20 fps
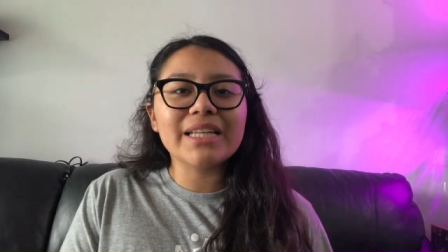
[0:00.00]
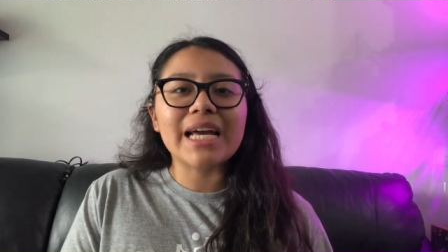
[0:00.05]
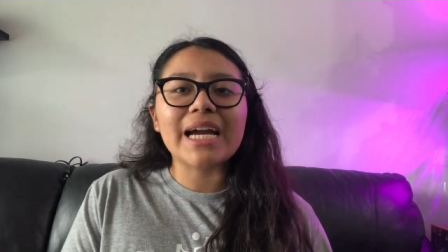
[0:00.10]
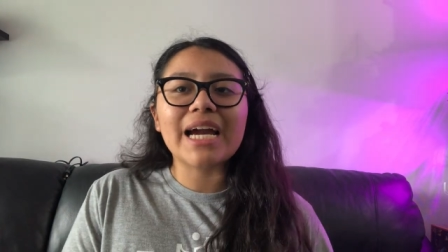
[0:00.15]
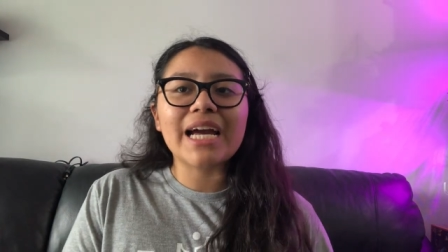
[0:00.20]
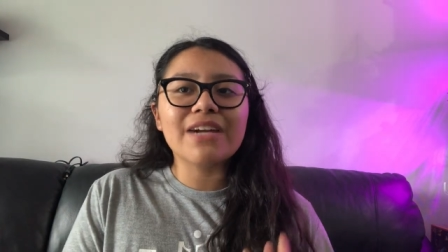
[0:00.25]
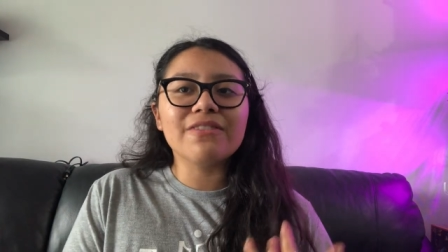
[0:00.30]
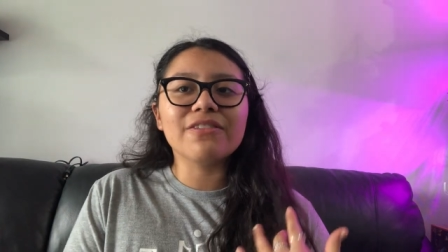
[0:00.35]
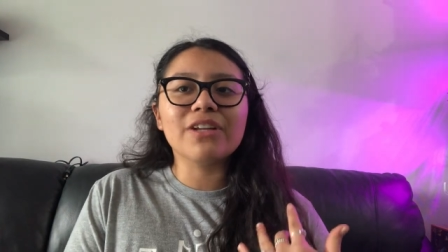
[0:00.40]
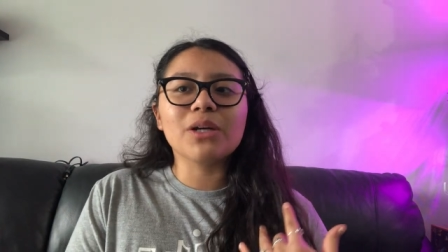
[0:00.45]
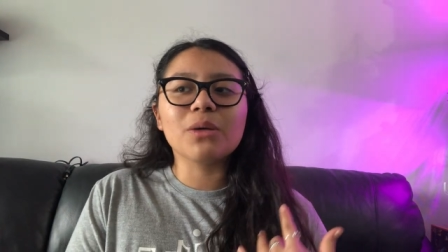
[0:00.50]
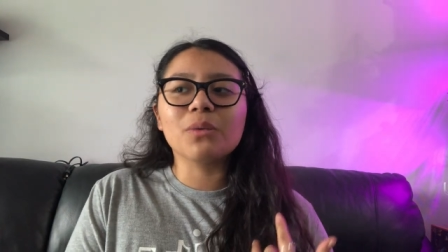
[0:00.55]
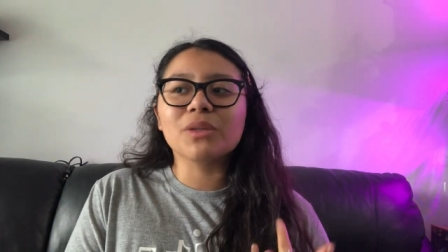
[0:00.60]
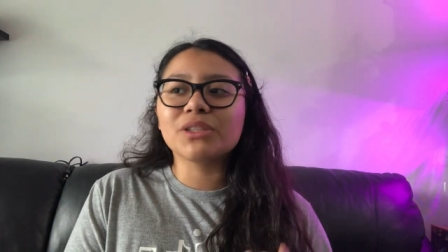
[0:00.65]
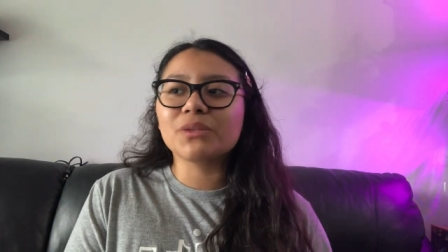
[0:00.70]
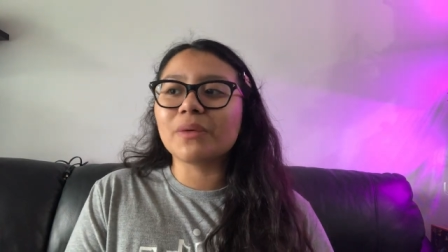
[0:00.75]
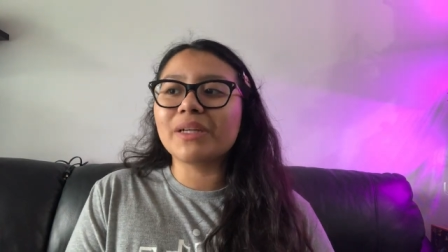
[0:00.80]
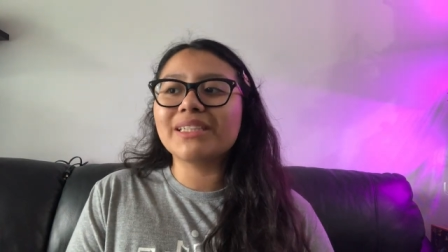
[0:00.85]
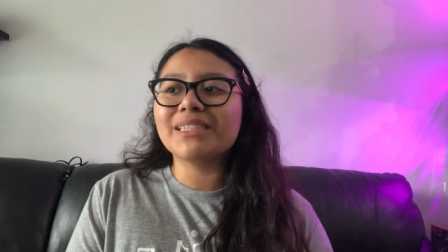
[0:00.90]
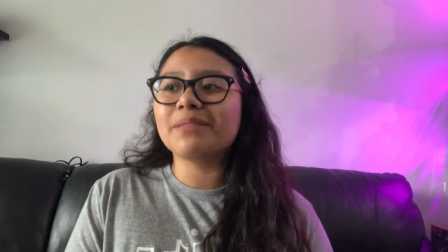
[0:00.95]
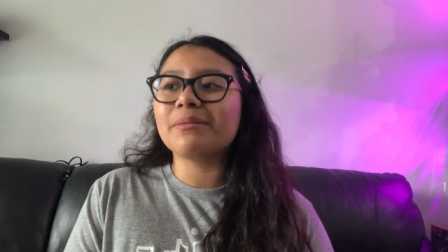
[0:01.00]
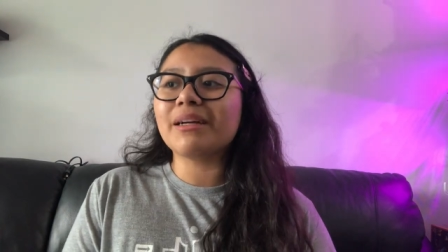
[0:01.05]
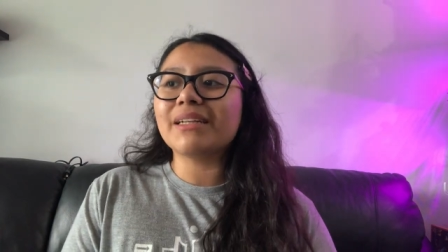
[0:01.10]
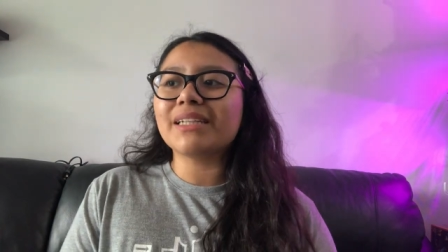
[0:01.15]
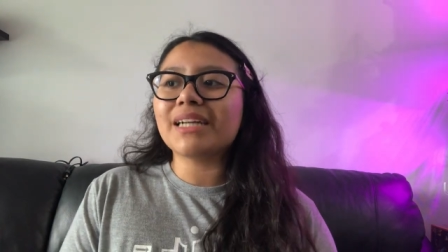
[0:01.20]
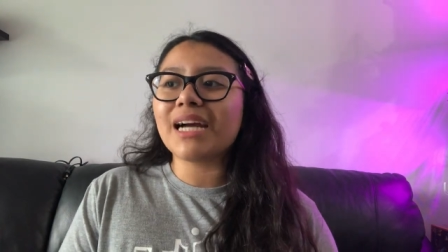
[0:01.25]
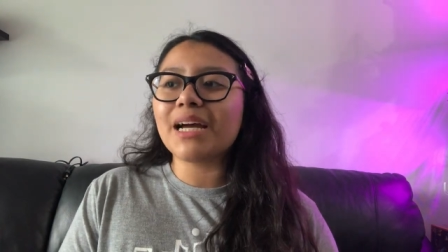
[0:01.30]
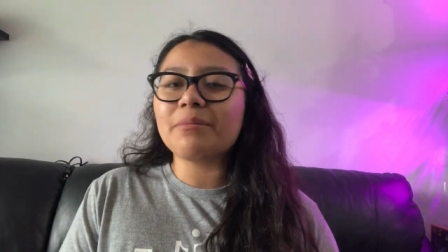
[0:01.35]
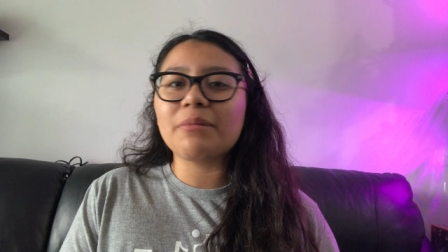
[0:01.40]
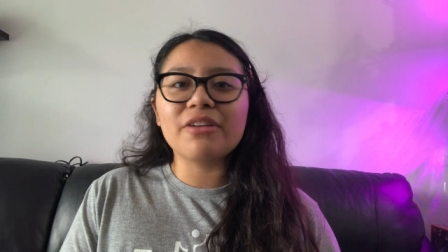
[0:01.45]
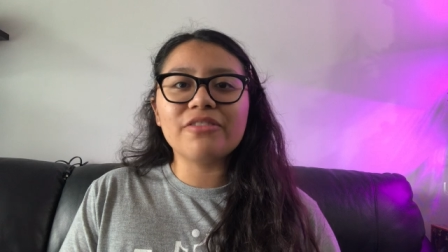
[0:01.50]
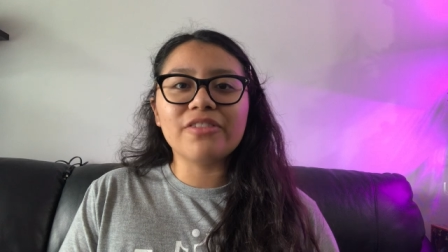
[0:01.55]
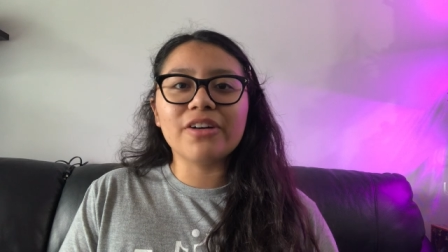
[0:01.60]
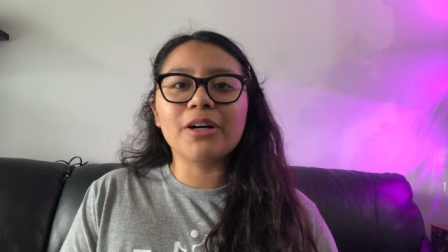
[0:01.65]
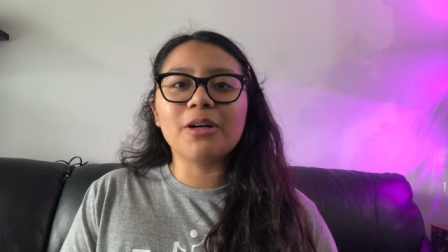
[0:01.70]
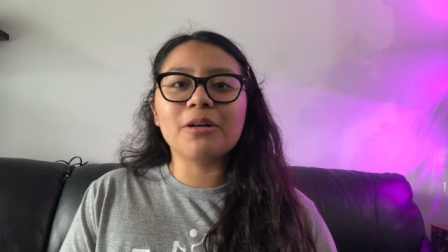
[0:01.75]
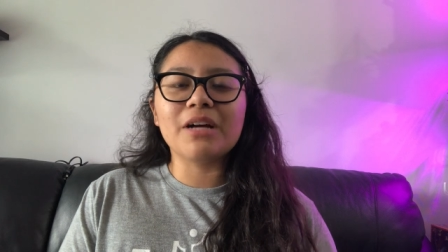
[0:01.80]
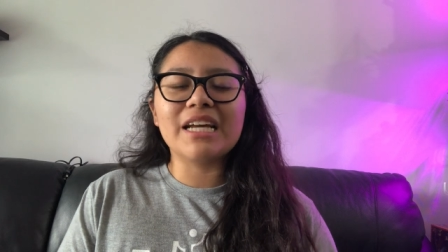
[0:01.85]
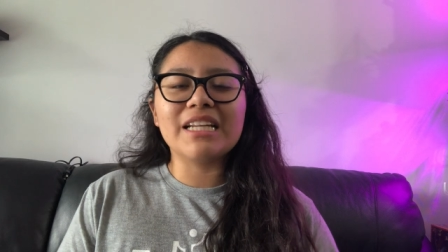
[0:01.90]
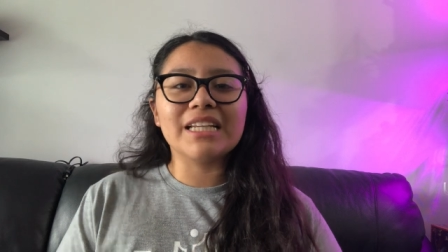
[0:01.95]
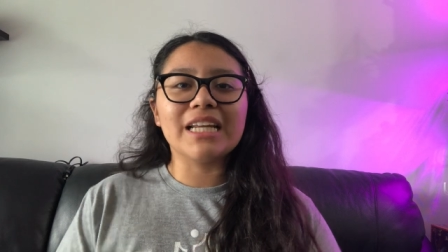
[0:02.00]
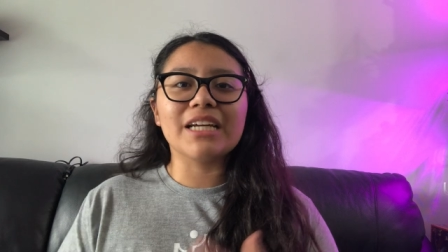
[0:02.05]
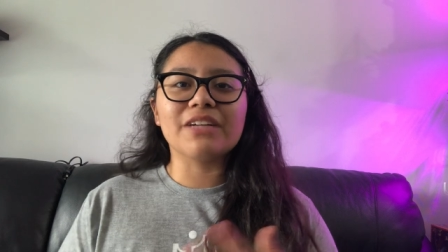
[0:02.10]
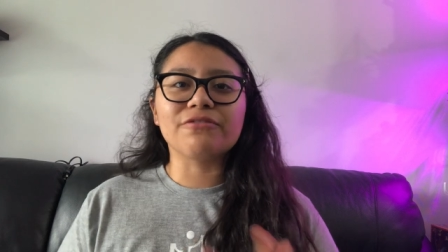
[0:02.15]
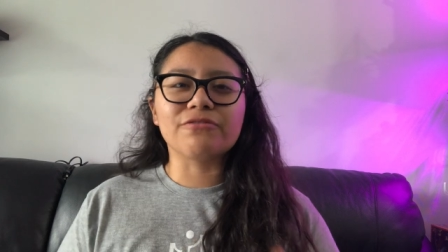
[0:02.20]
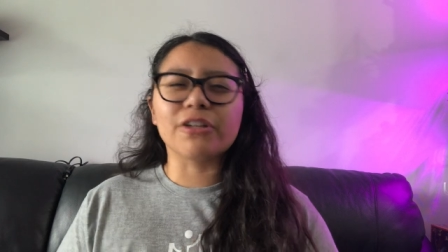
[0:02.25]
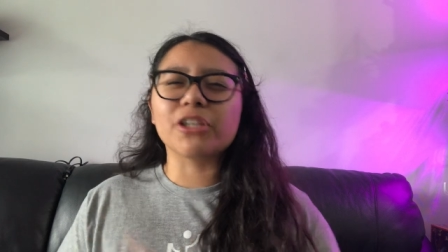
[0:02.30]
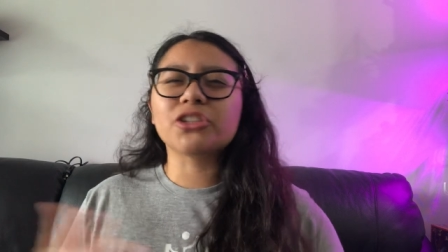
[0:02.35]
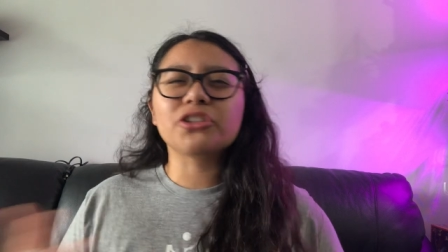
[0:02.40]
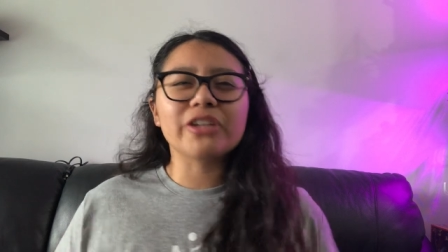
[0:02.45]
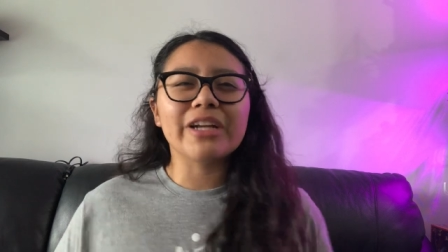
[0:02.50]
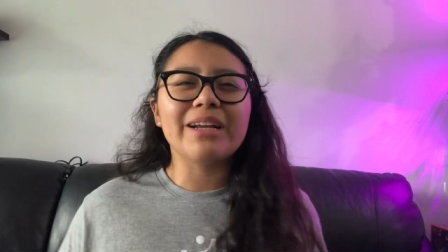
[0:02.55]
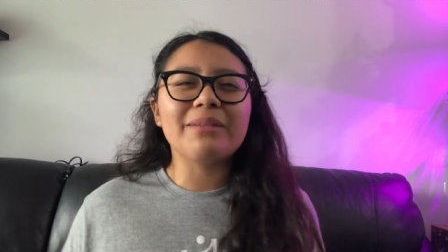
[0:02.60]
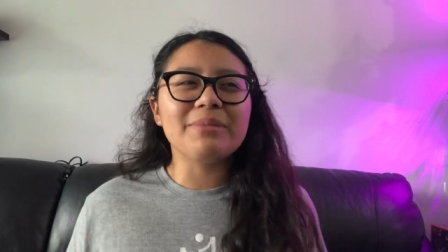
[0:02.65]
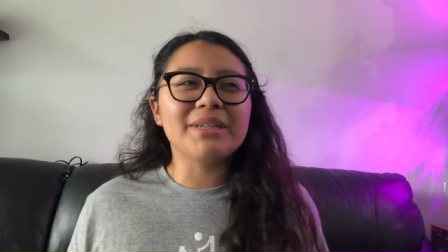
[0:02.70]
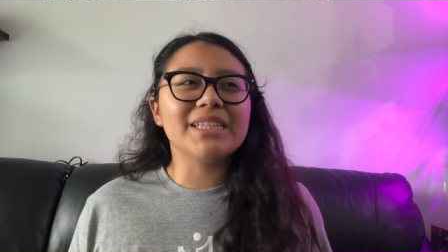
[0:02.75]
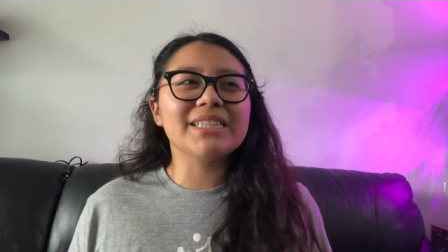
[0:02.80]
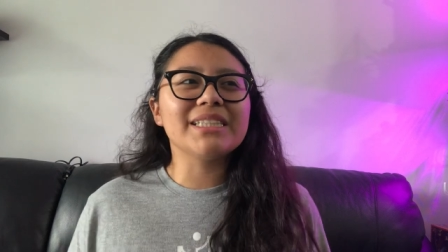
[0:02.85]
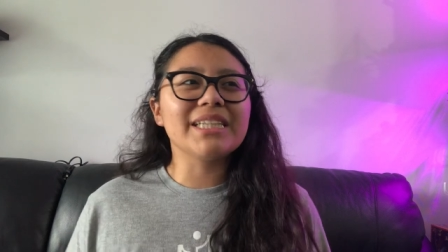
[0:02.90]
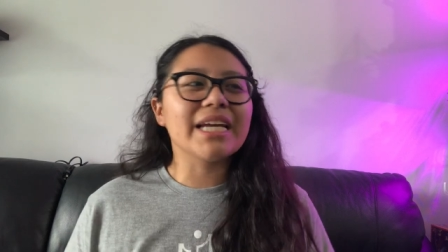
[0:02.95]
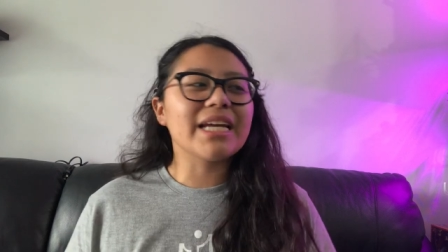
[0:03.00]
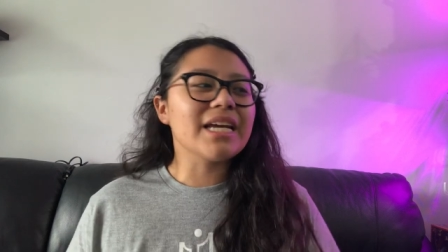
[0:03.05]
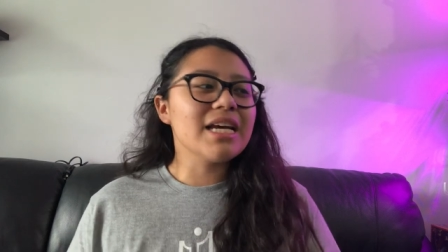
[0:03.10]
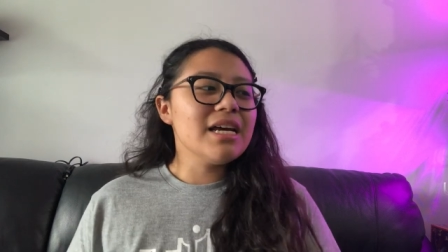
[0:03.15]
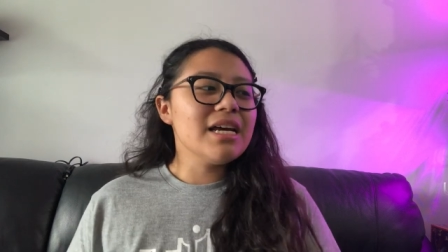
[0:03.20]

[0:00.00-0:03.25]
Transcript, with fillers: that kind of like was a waste of my time, I felt, and like frustrating because like,